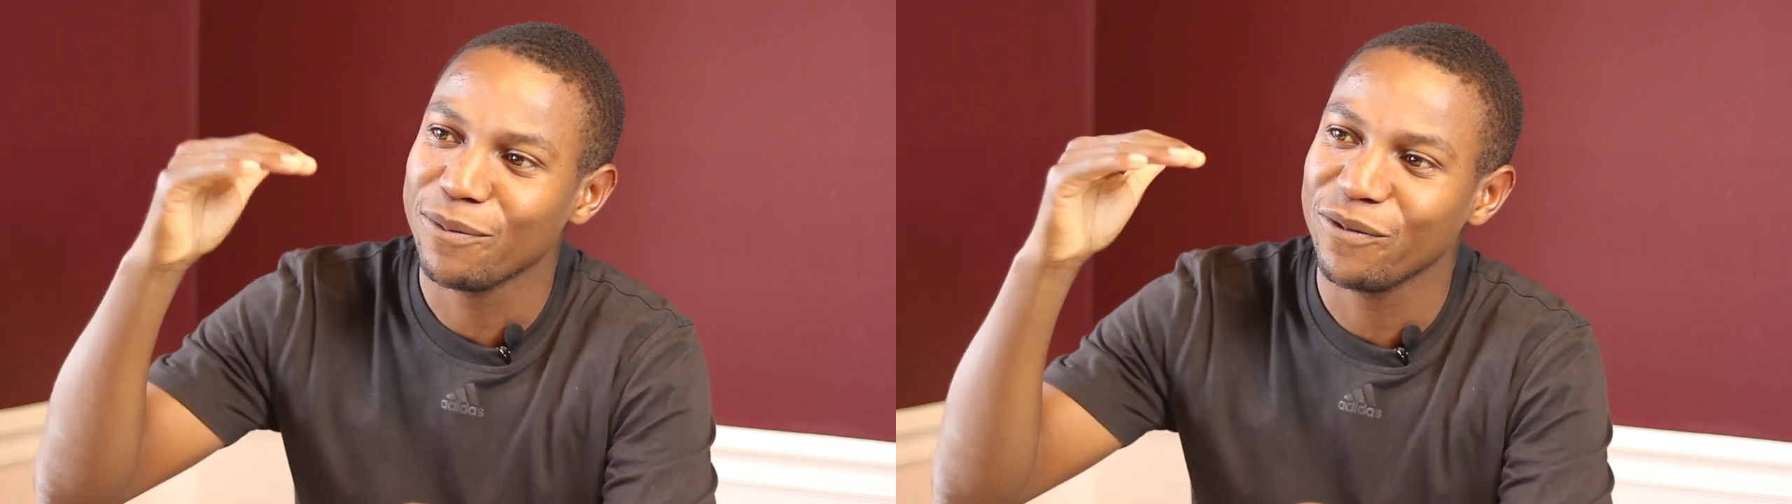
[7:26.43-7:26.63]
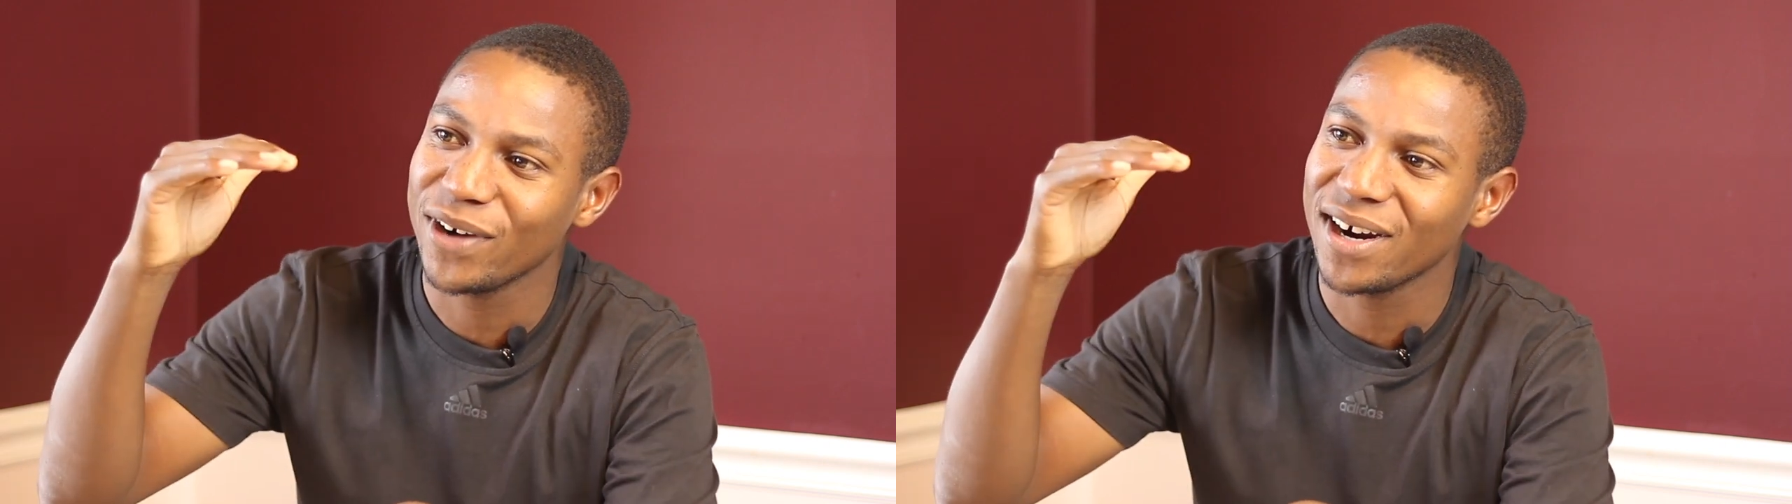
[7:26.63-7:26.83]

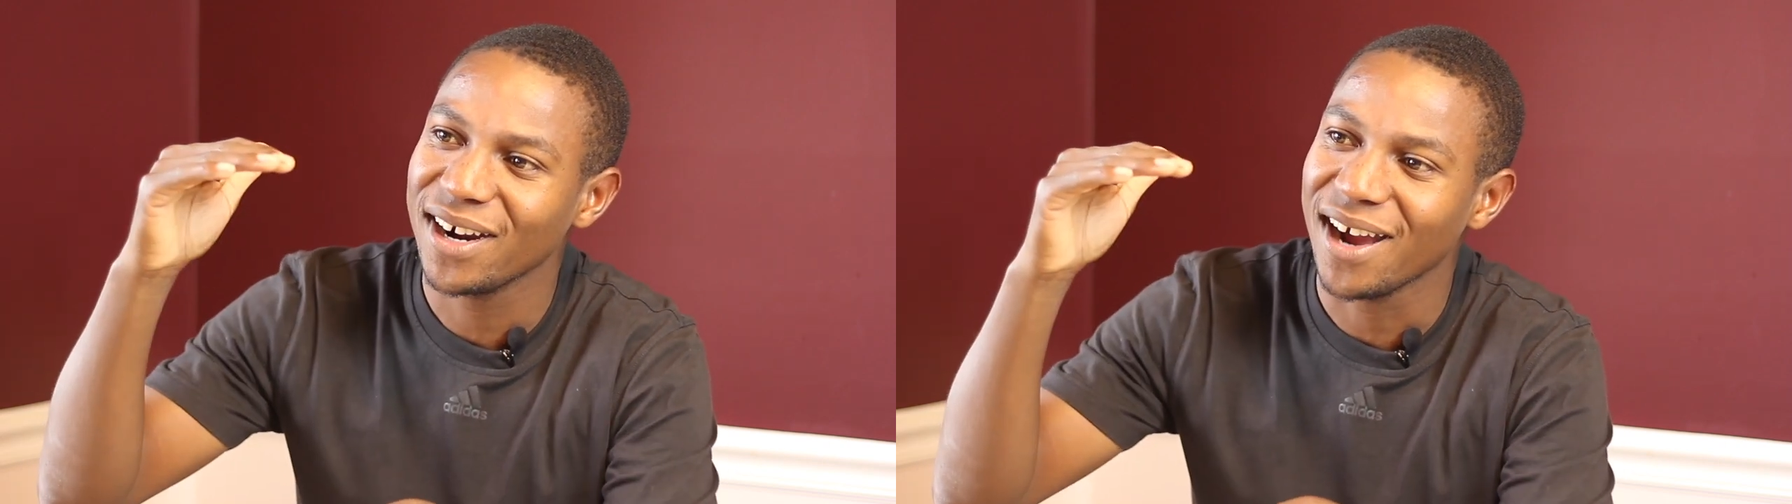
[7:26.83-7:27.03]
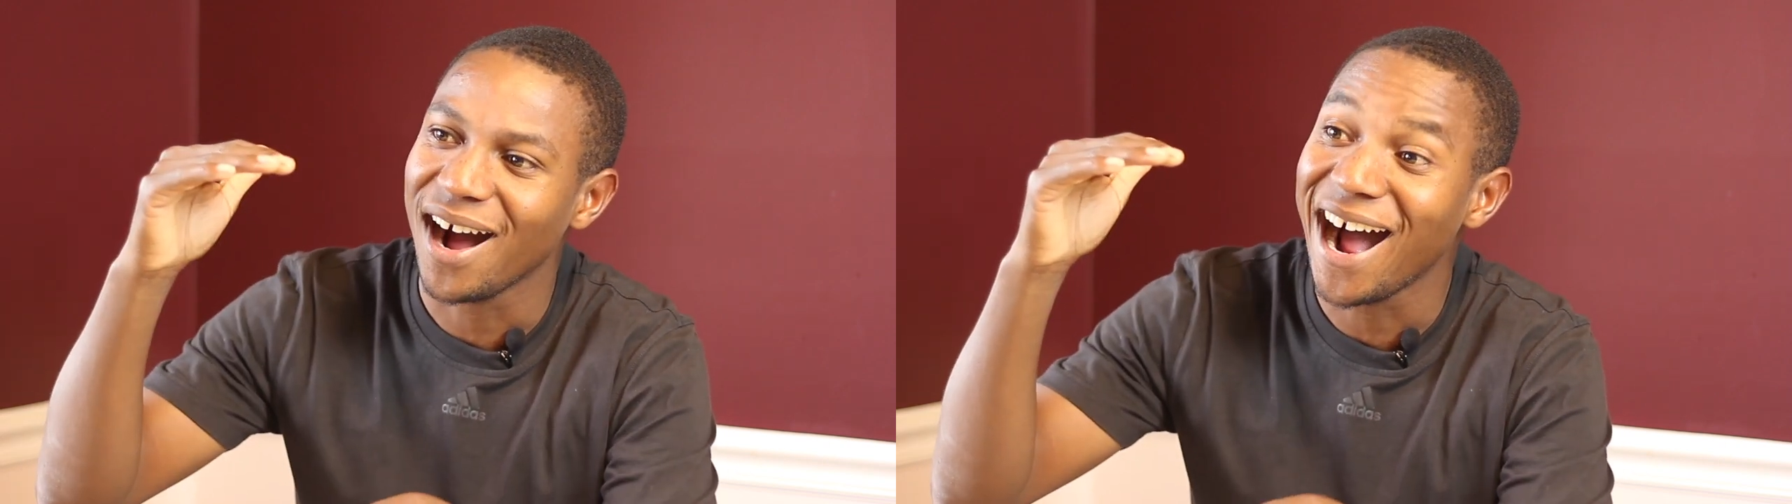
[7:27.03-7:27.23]
I'm
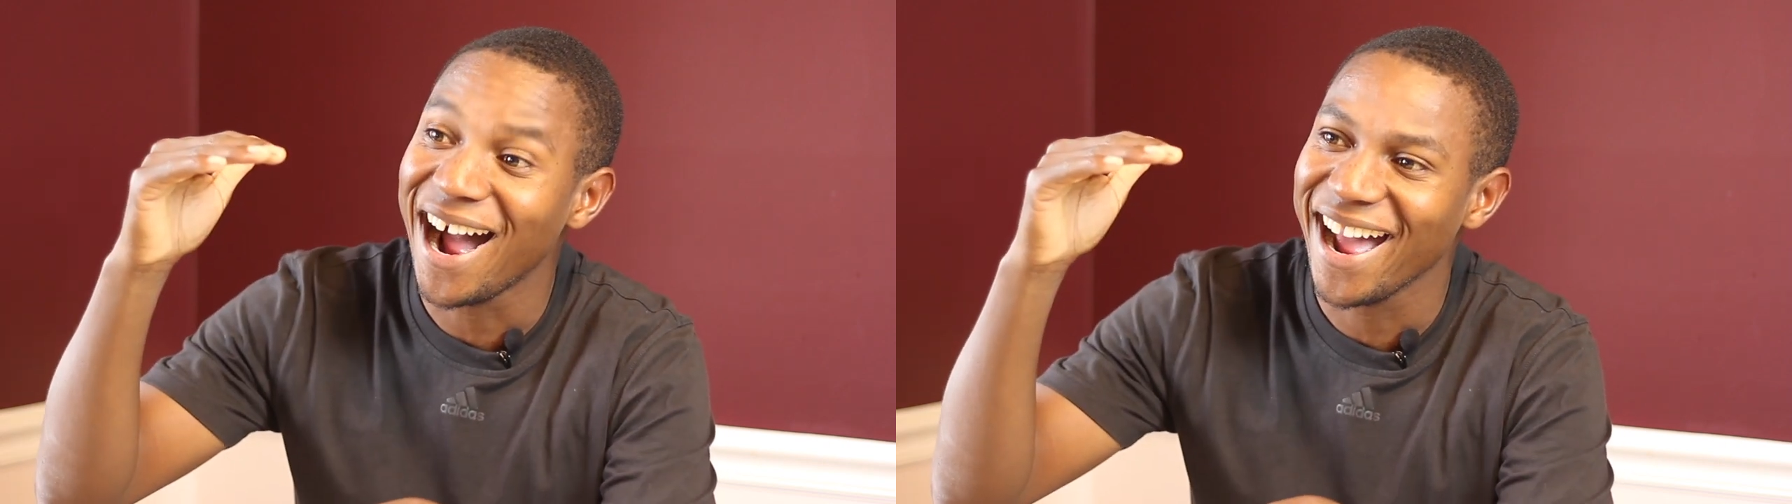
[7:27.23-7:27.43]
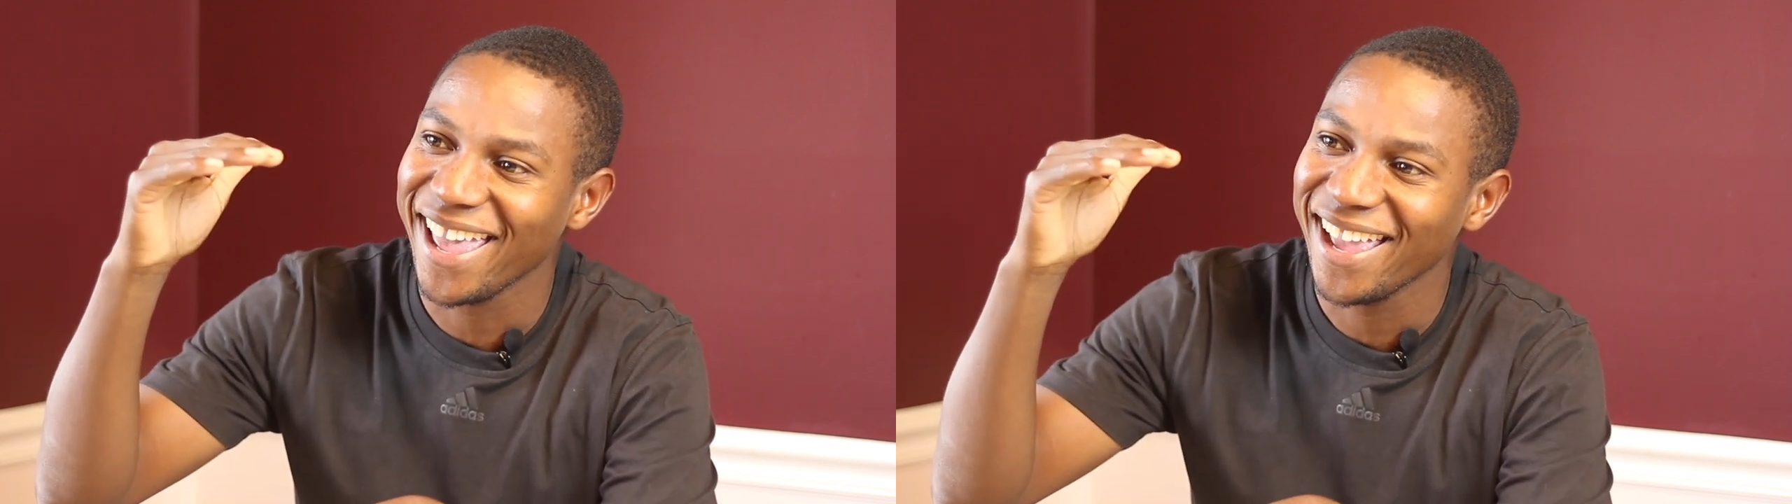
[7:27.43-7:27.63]
very
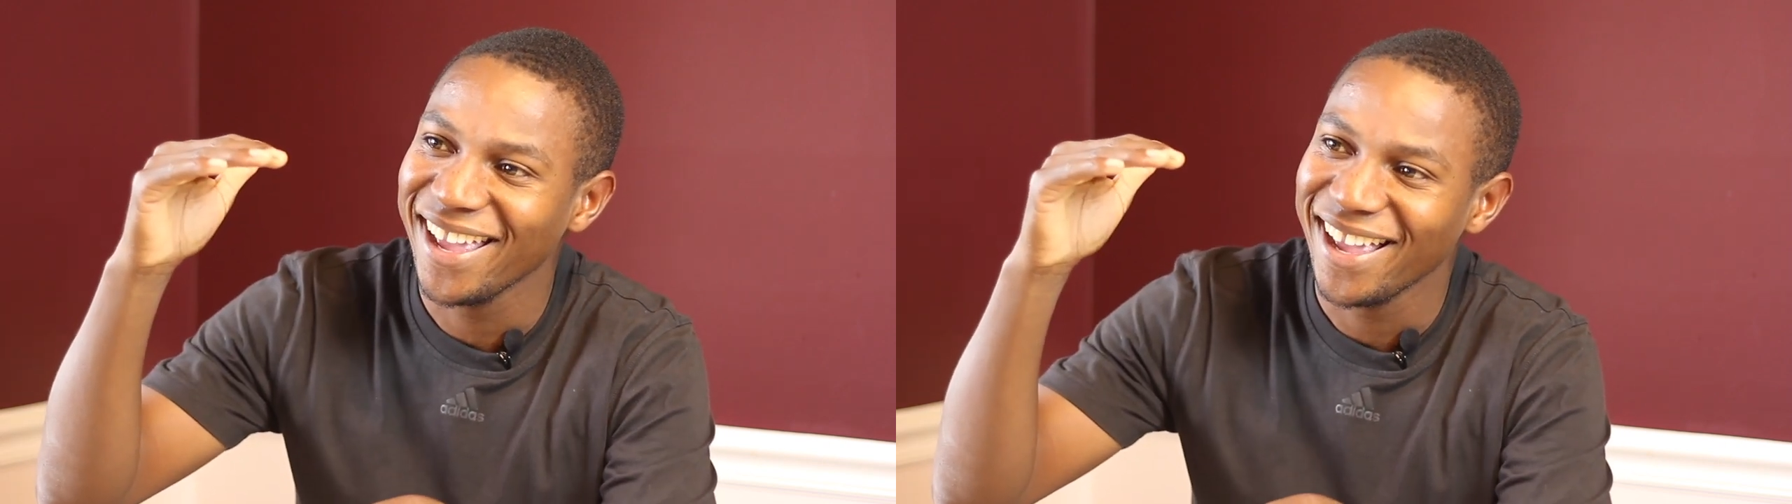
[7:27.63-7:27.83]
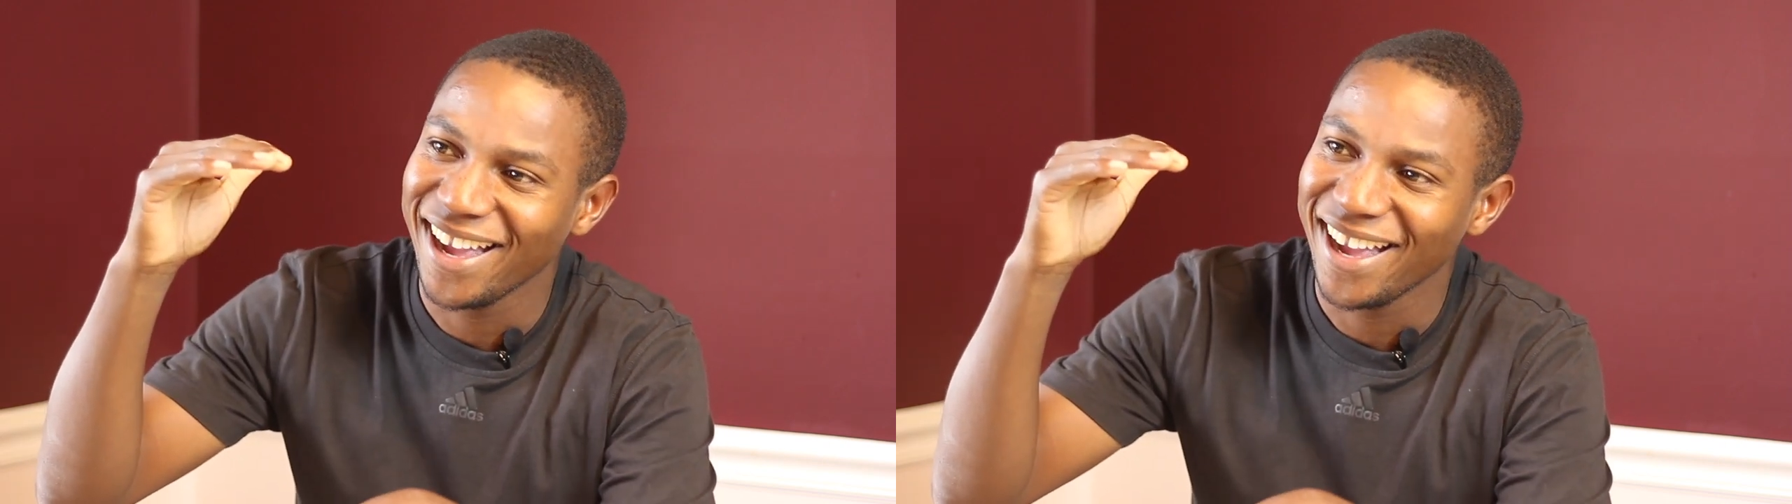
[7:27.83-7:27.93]
high